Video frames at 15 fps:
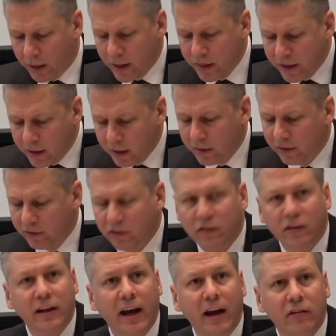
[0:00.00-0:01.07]
I think this is
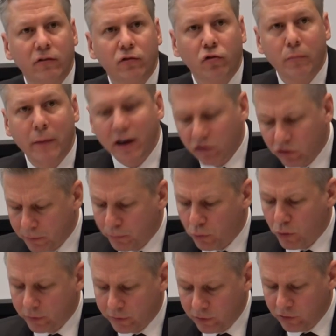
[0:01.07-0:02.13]
a case of tremendous
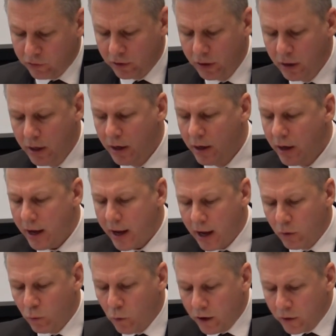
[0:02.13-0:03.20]
importance
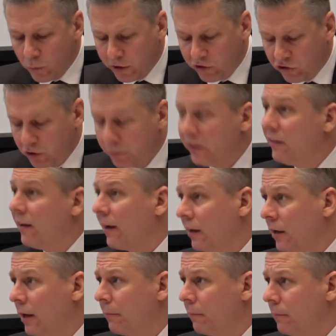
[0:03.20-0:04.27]
and one which should be
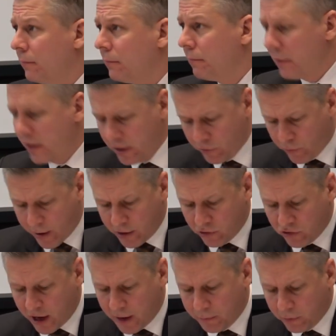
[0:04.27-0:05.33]
taken up by the Grand
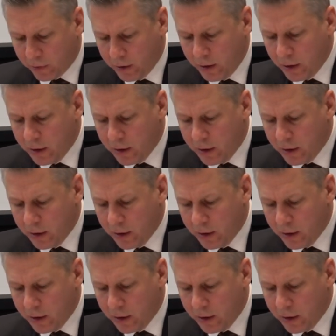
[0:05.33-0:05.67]
Chamber.